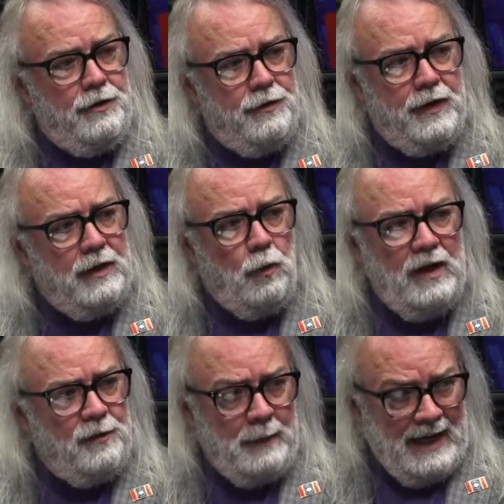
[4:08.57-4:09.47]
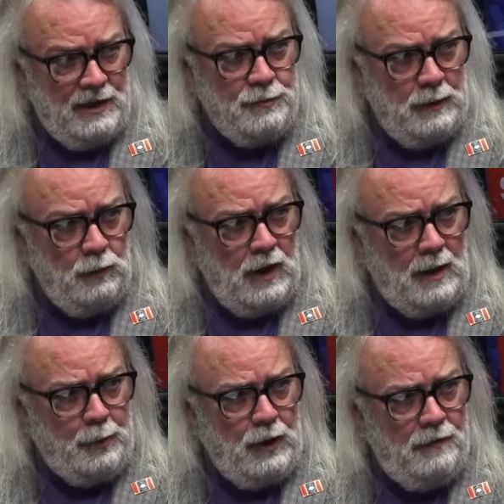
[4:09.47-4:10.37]
think Waste Management would
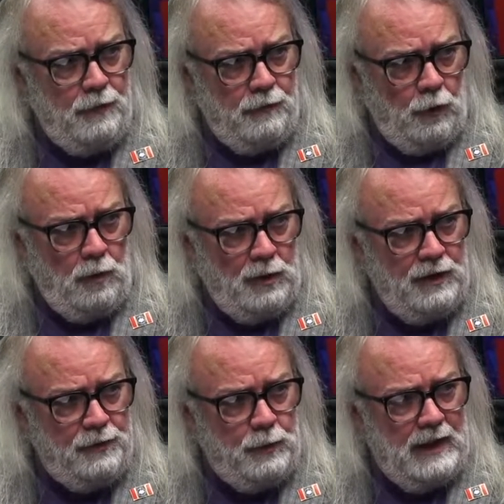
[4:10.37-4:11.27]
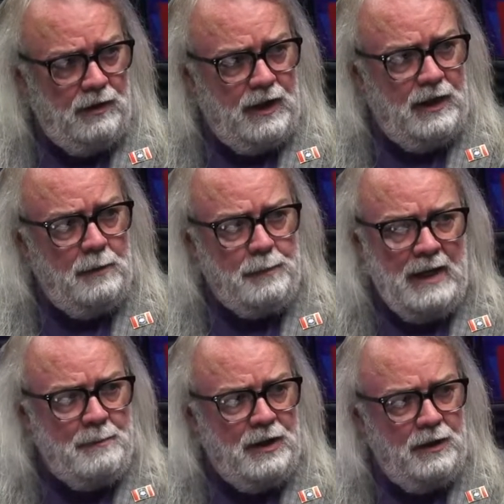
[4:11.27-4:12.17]
operate for 4 months without getting a
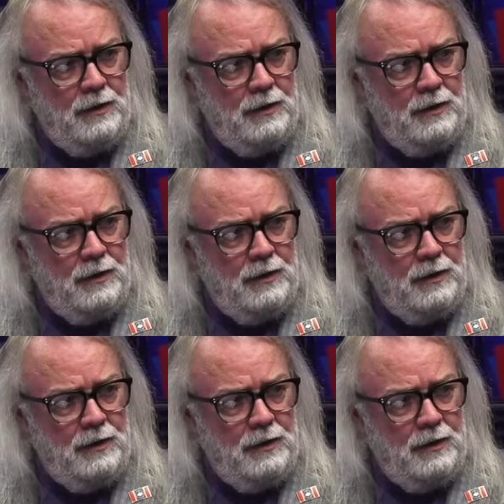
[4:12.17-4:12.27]
payment?